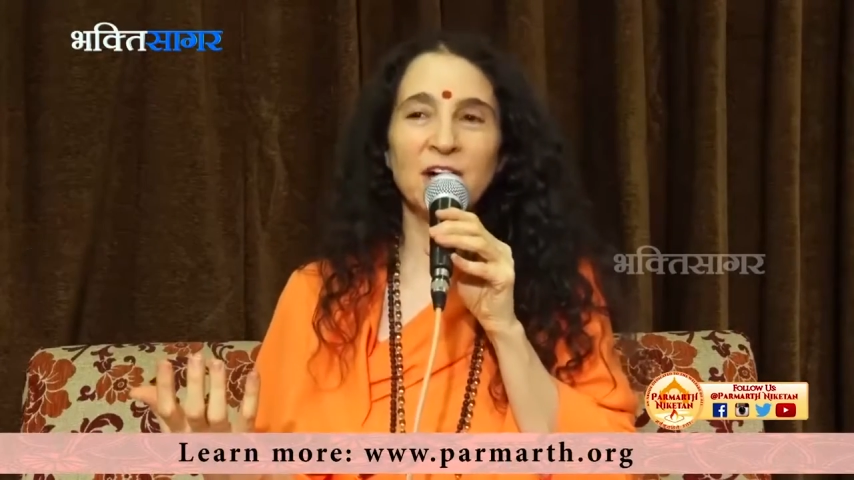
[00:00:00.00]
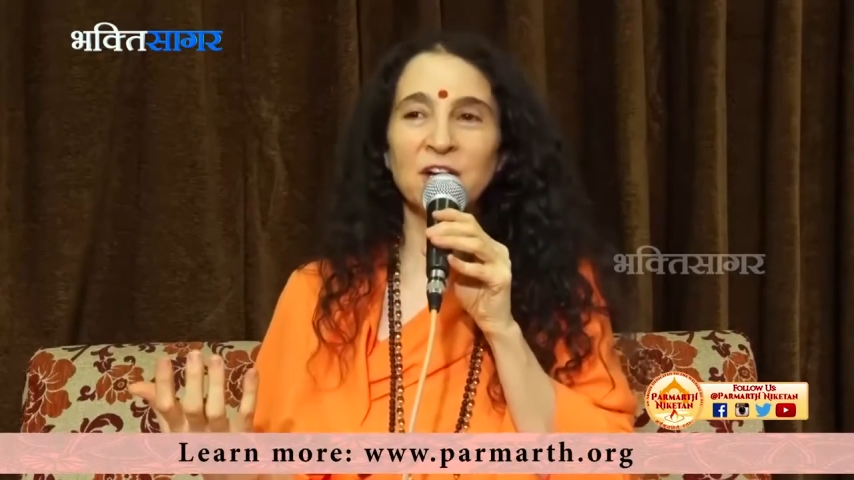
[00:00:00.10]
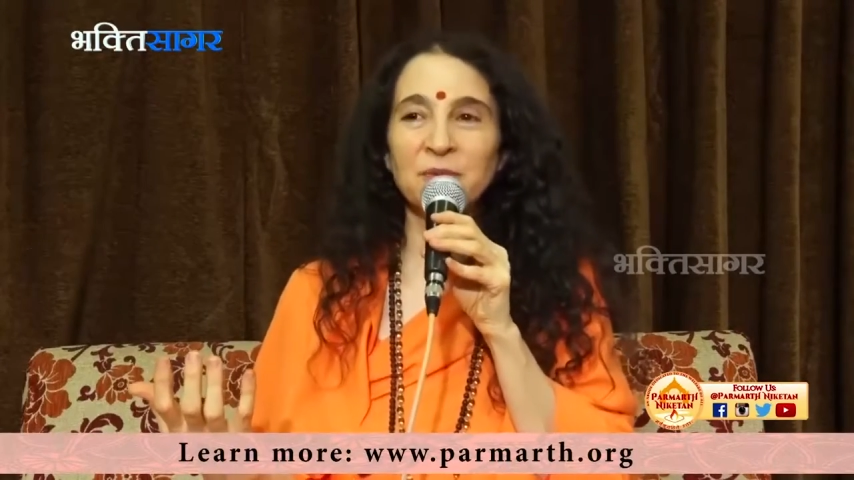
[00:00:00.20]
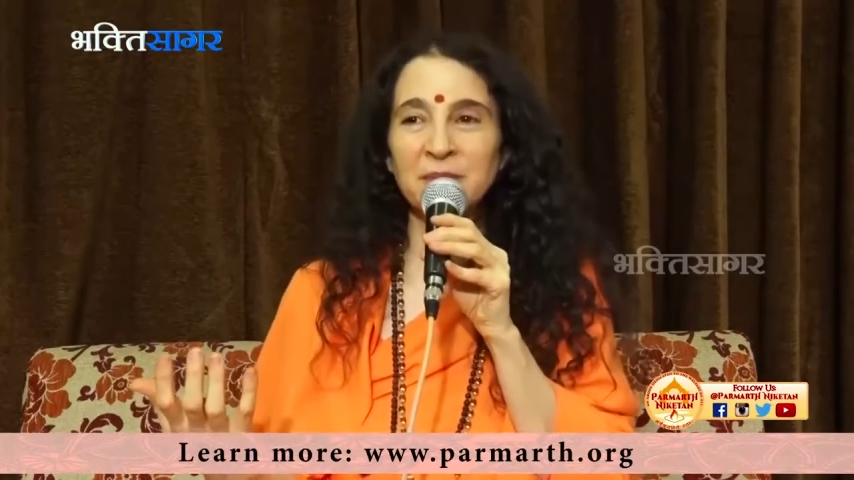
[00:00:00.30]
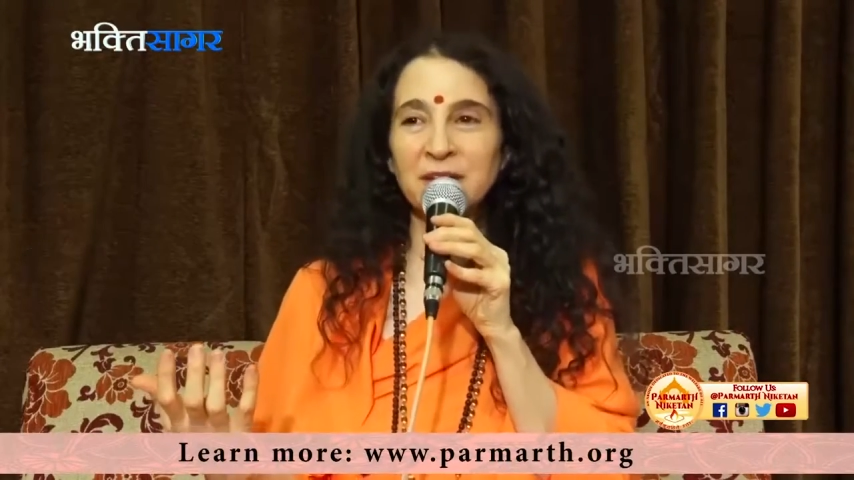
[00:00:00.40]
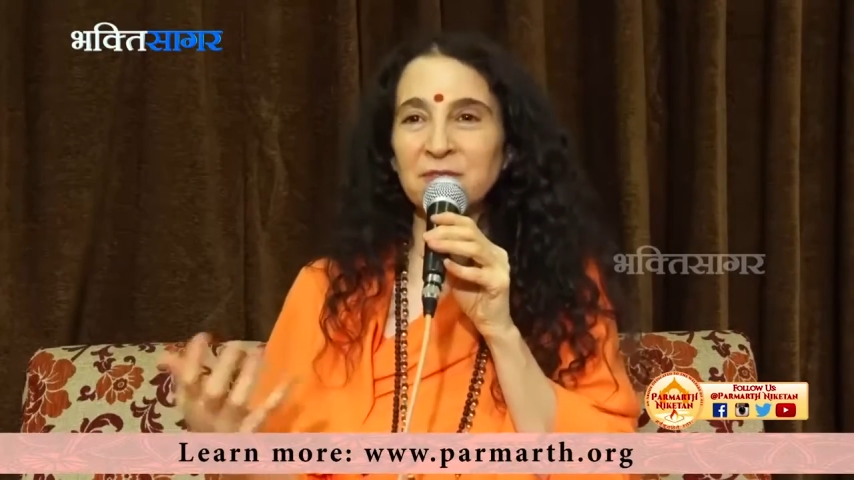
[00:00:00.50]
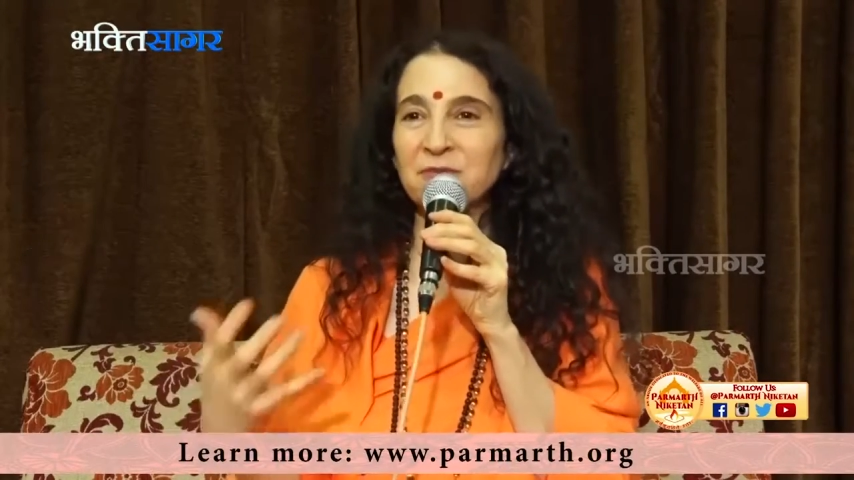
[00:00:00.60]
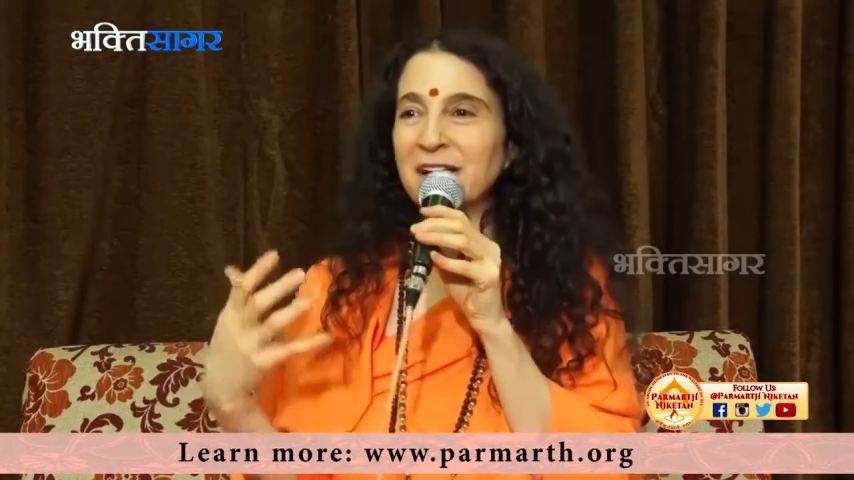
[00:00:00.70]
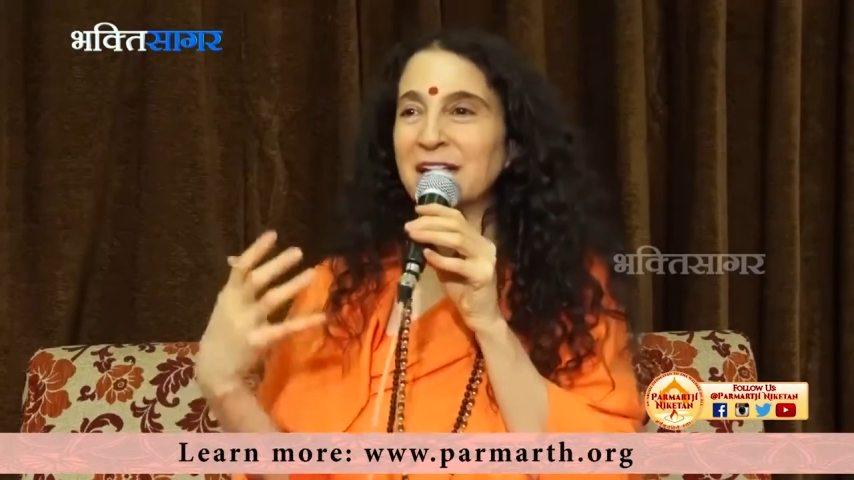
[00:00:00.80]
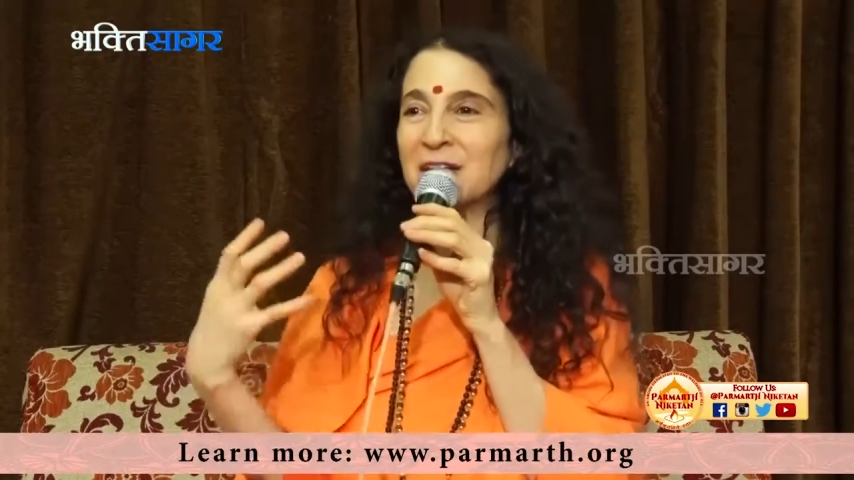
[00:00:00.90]
army of
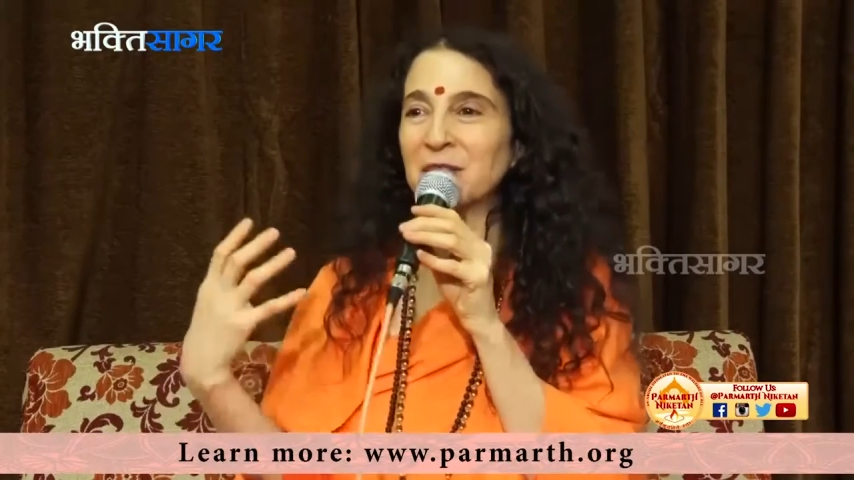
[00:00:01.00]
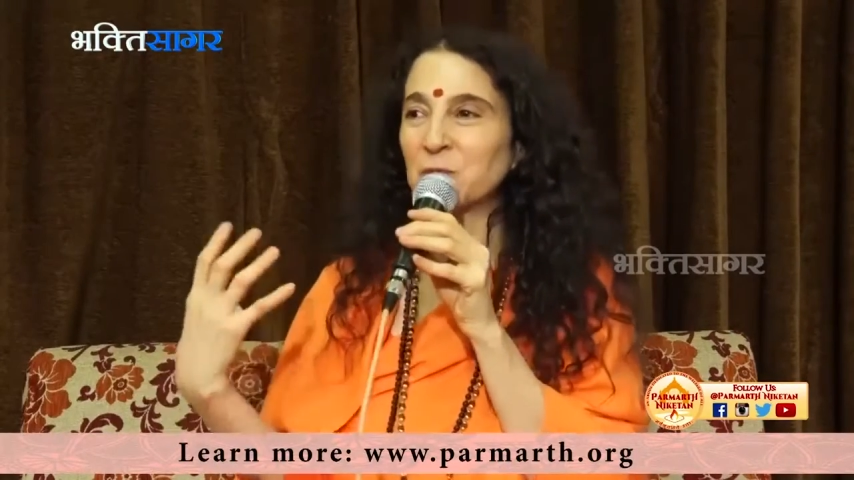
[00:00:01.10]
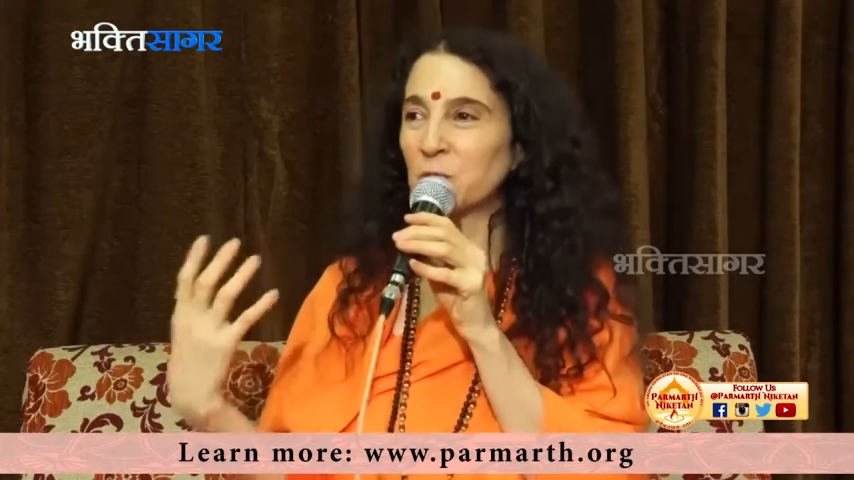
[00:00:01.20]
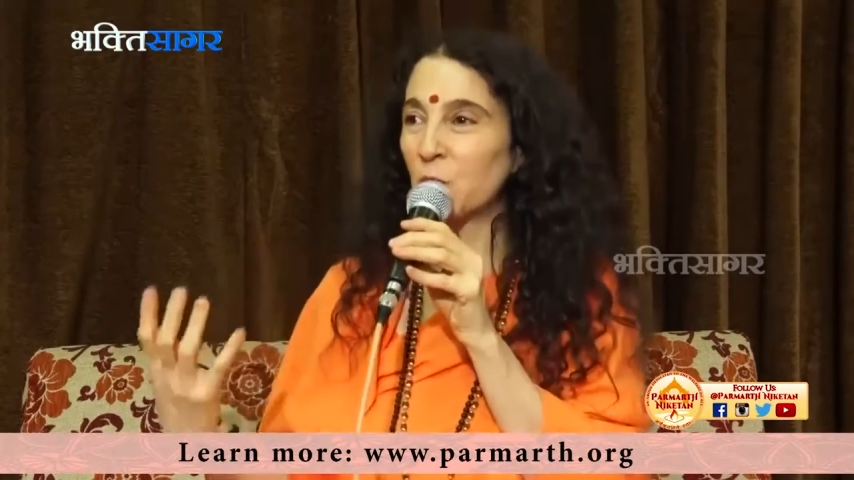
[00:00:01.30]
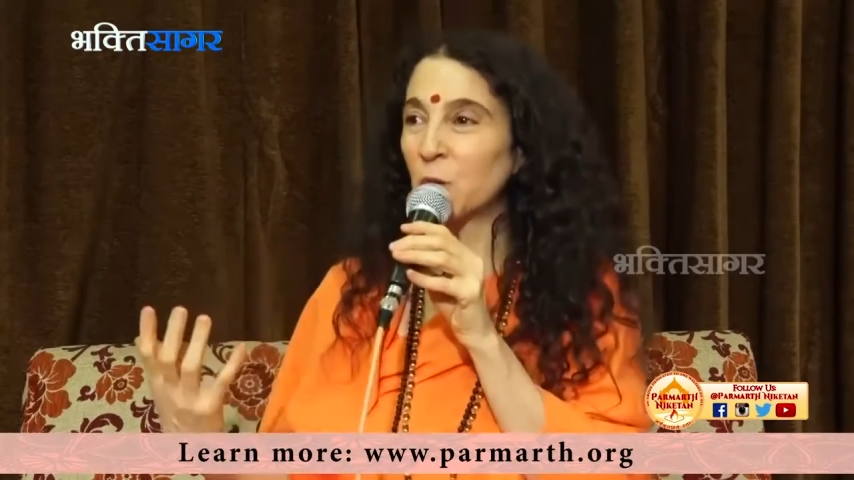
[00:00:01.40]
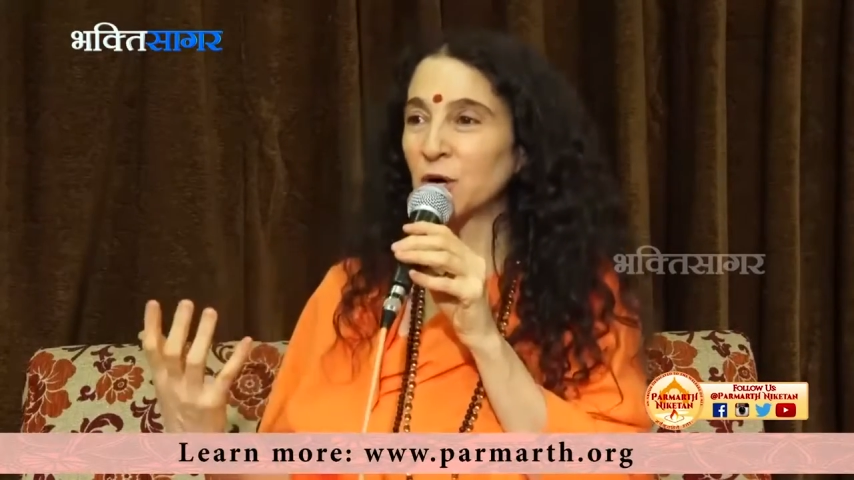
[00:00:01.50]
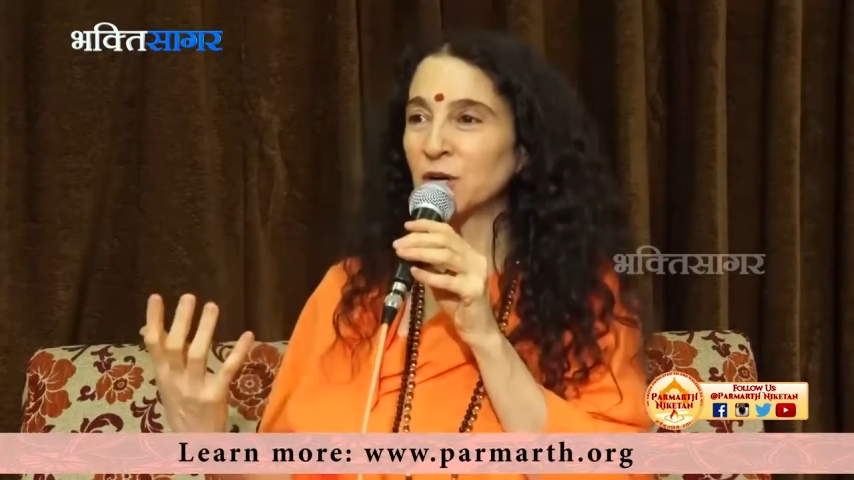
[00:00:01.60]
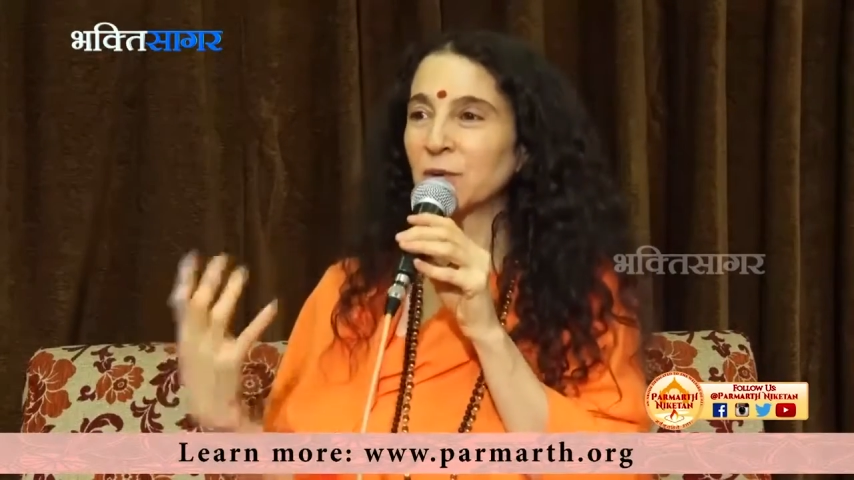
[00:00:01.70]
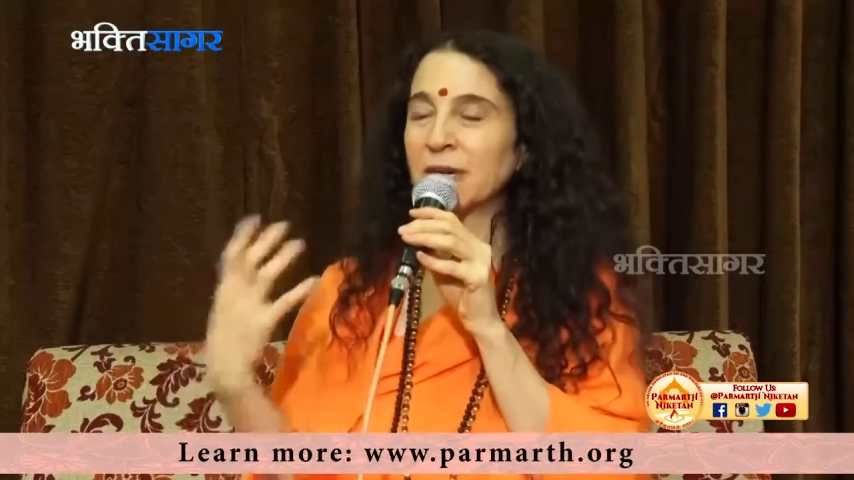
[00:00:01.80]
fighting the war.